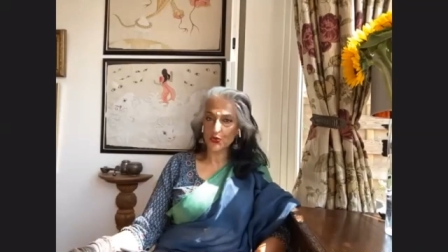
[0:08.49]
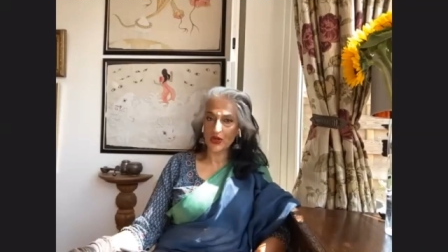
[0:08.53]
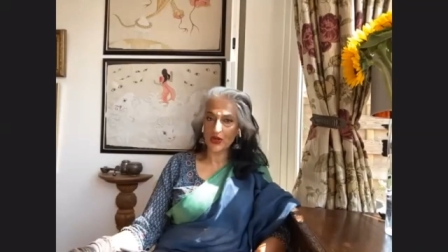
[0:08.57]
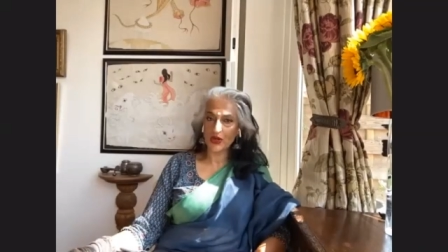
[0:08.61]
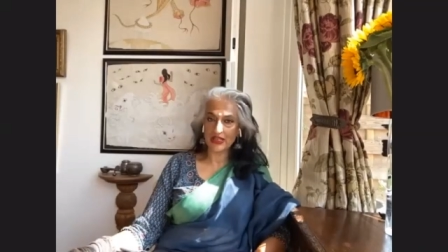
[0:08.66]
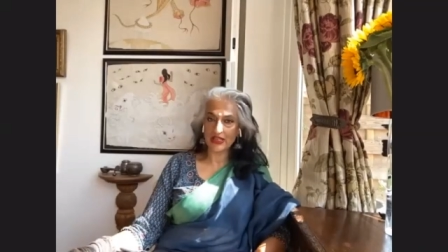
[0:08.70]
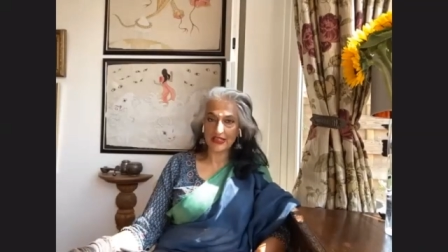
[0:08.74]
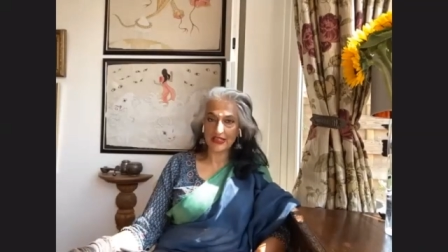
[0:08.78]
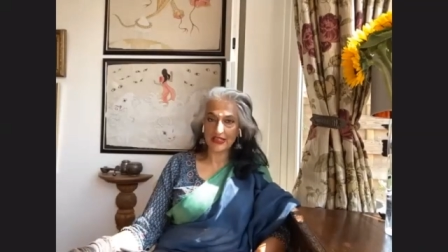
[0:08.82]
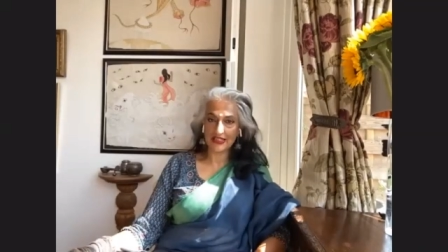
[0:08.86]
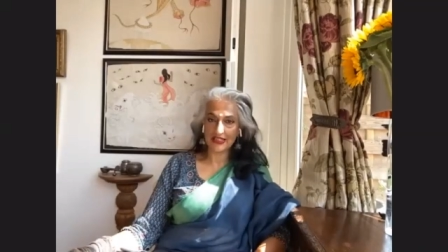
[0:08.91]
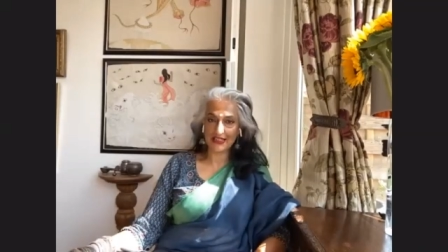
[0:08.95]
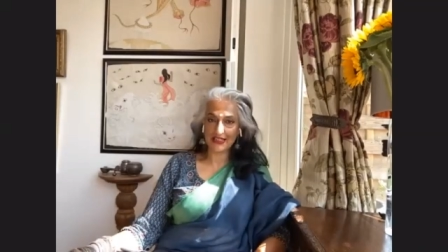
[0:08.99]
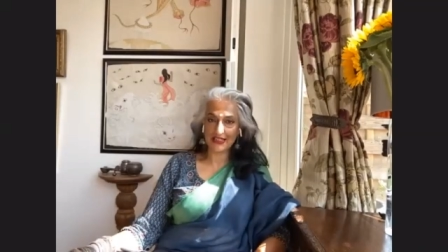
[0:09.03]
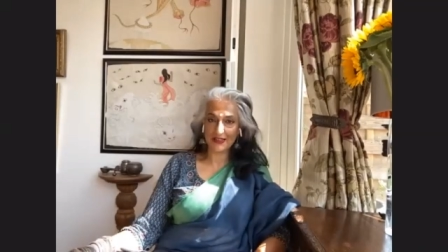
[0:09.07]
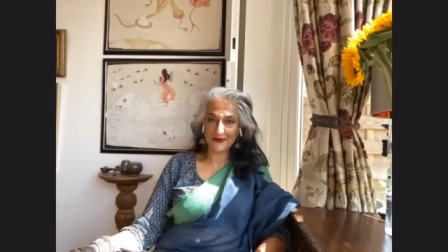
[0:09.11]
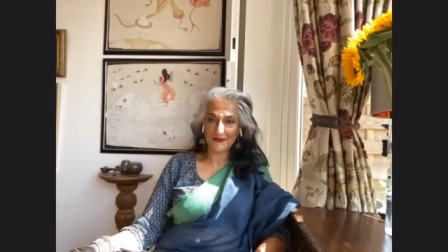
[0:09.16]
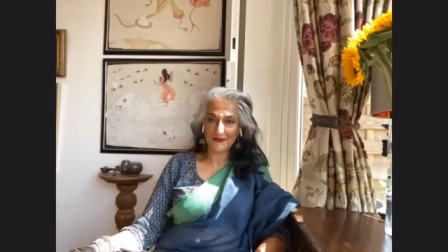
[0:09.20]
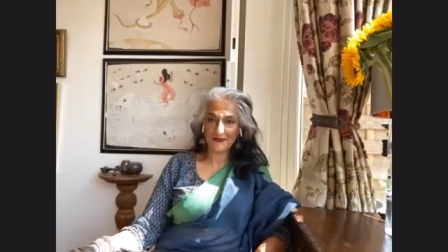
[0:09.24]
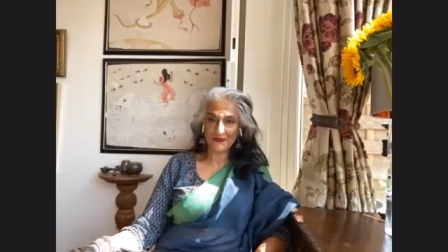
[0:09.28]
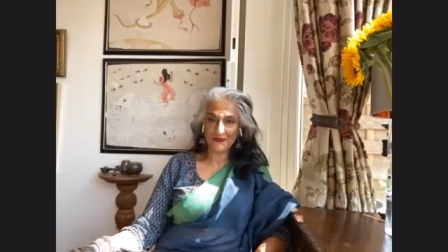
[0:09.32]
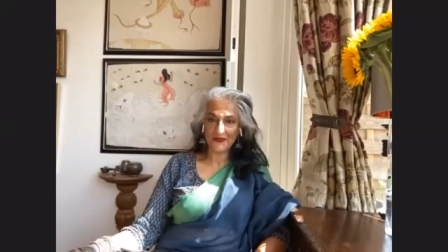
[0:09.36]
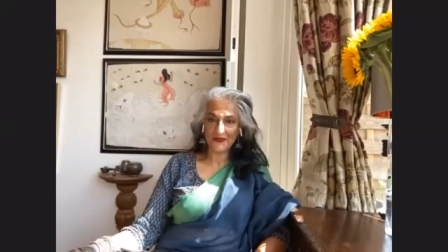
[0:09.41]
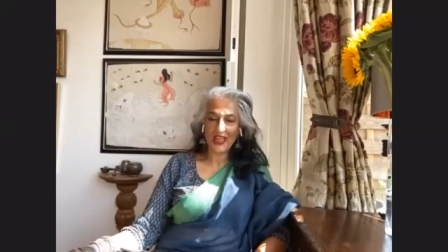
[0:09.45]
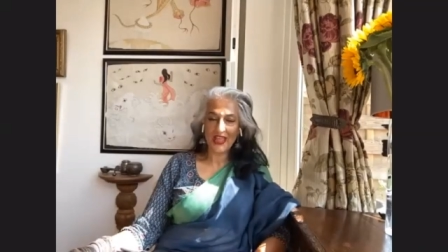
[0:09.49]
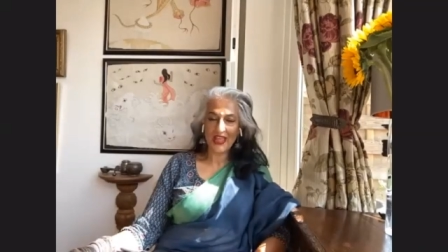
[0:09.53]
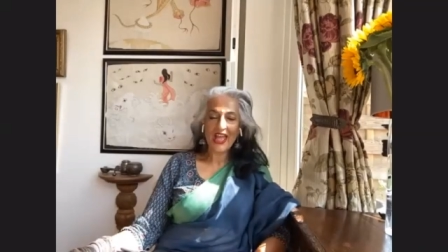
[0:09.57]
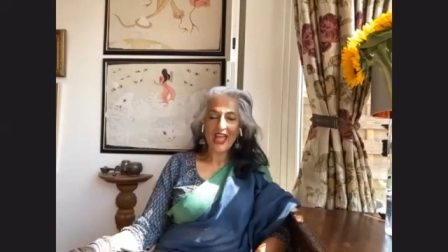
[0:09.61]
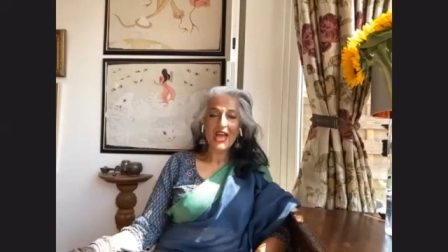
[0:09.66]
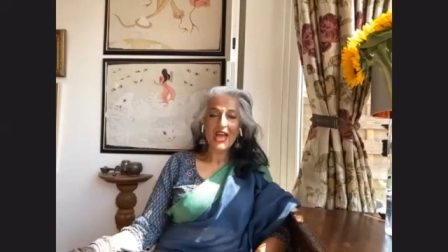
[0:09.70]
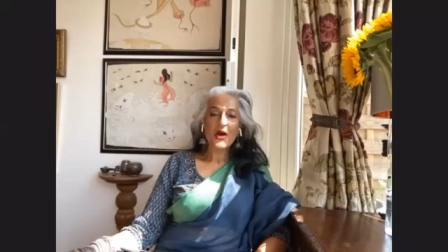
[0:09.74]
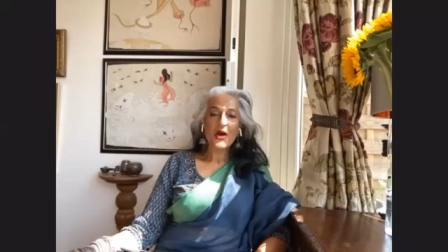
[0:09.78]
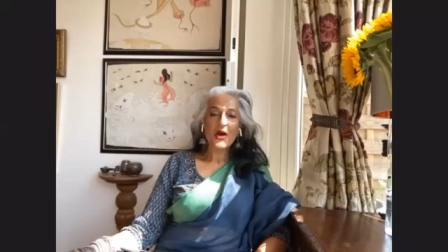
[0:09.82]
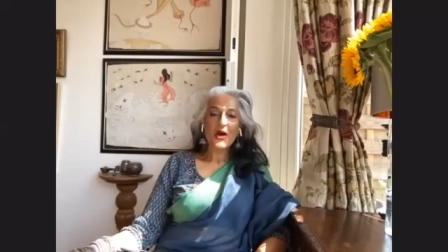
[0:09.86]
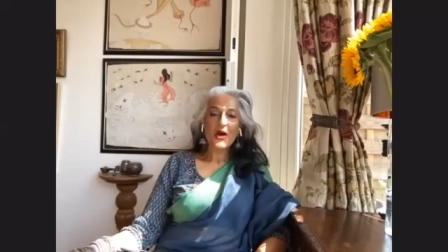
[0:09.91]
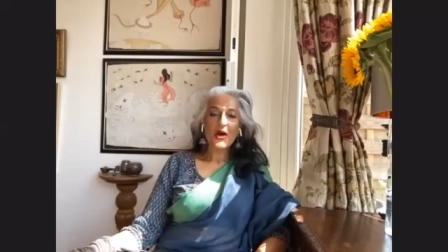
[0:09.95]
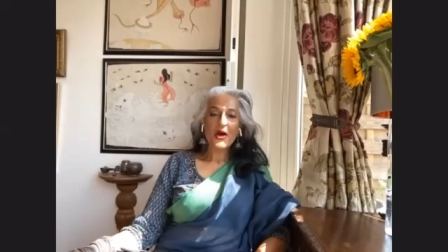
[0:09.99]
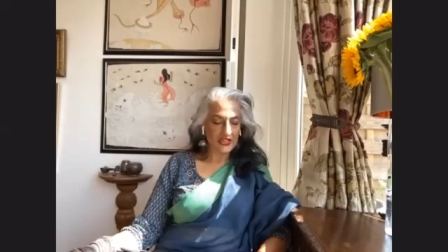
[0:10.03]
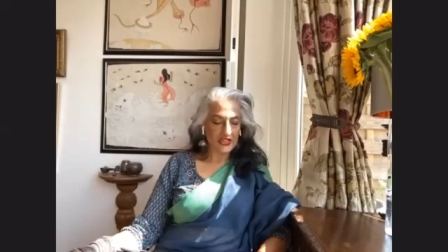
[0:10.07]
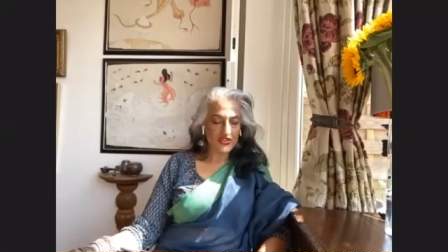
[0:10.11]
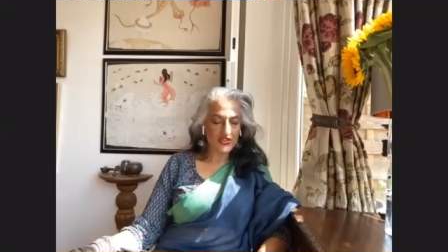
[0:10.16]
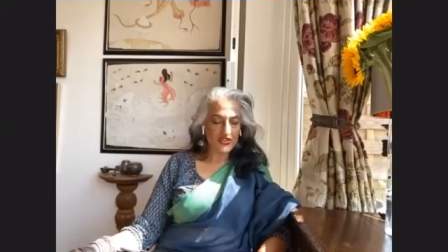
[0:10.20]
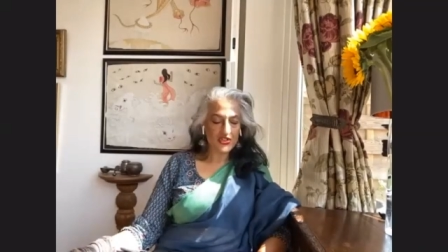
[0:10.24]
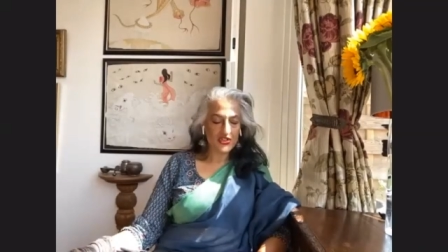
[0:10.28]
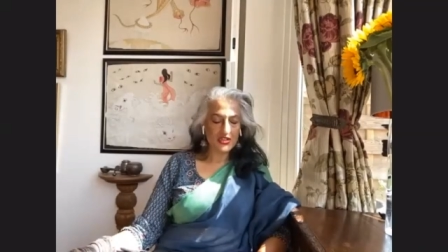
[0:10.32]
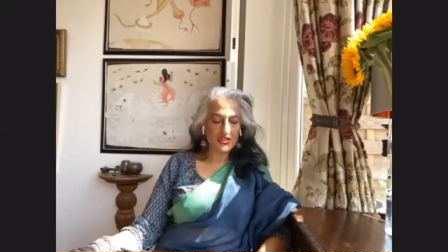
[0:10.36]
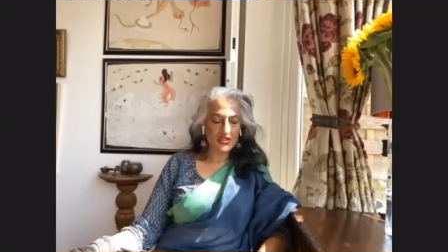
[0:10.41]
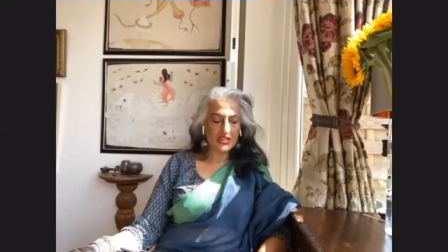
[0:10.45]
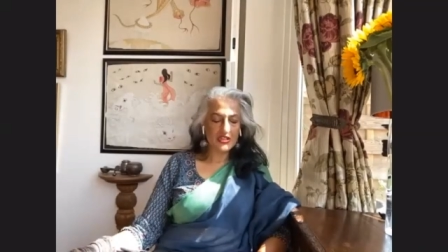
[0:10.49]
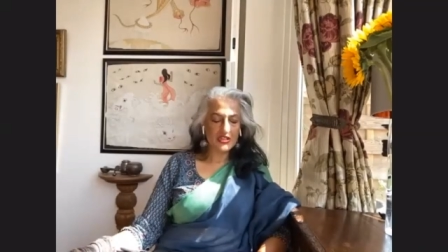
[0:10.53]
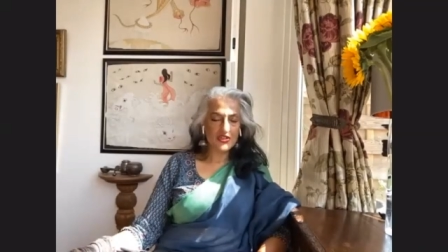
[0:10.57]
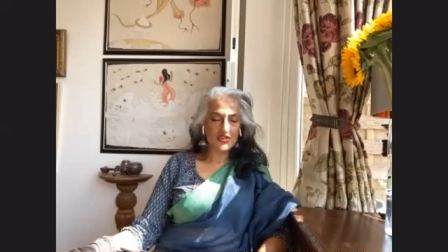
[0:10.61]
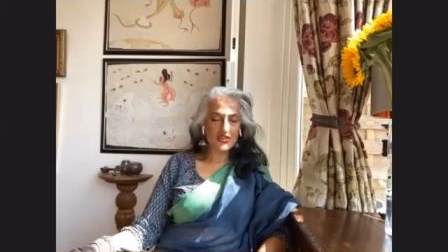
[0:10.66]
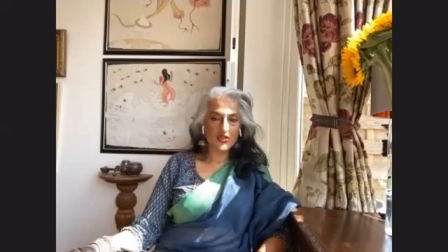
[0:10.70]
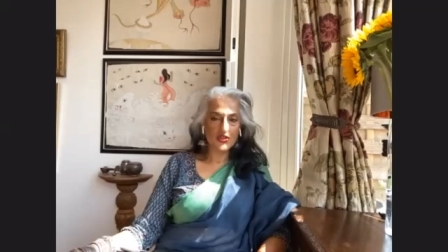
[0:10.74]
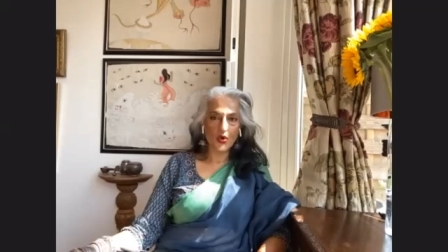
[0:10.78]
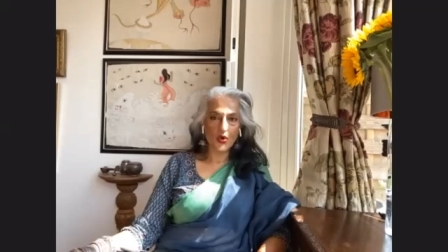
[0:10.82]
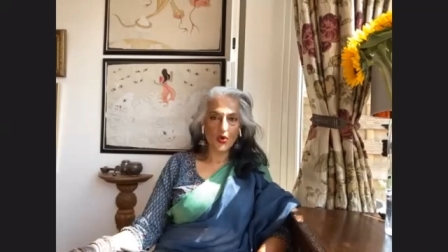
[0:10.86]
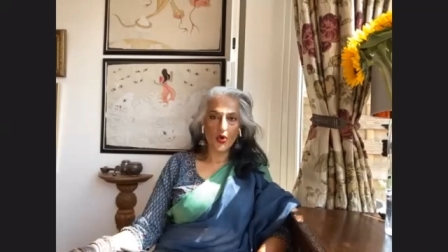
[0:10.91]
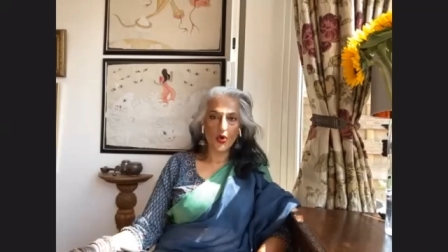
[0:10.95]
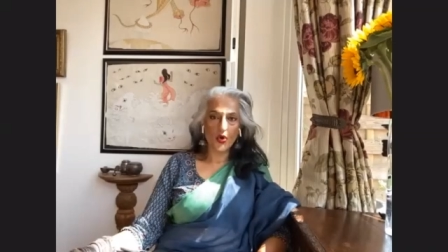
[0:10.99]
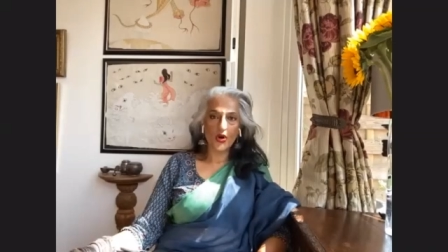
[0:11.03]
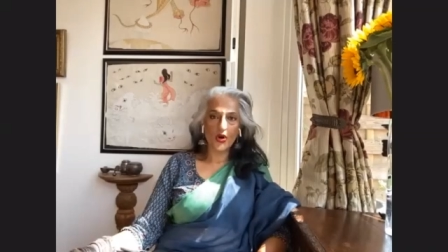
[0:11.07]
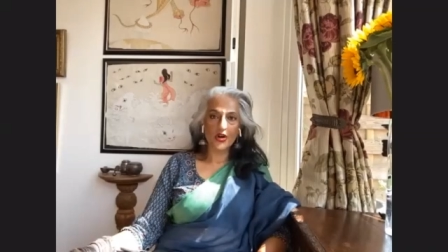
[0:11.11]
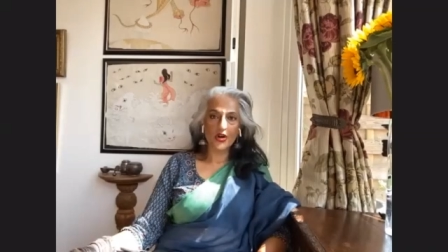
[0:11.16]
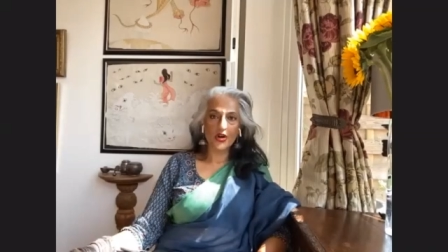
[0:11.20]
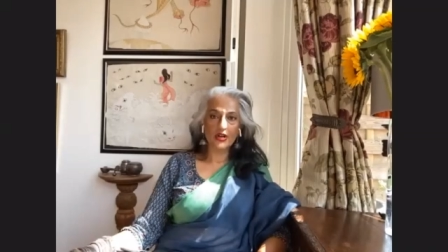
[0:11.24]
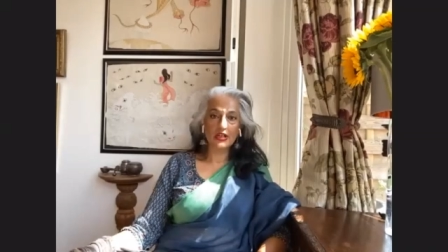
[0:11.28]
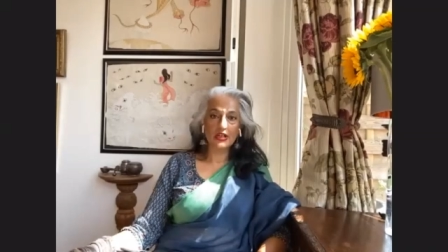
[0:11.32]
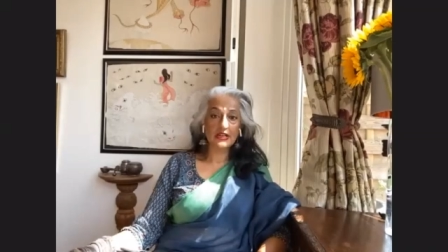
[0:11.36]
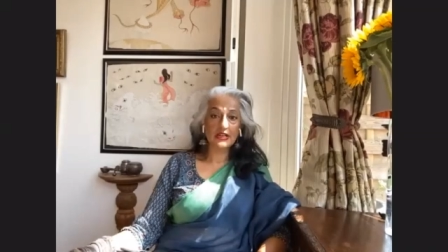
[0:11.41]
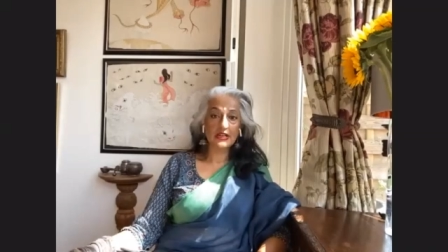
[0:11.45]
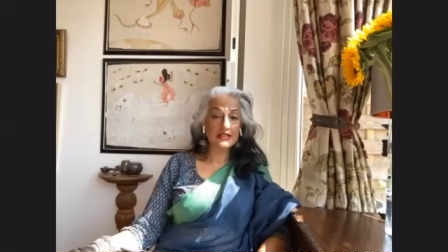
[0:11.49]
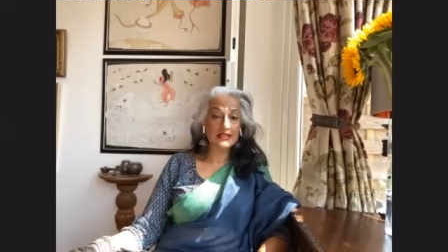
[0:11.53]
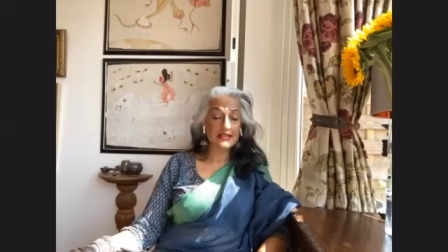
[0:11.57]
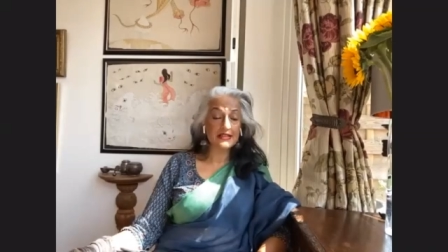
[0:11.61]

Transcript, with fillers: where we look at your questions, your concerns,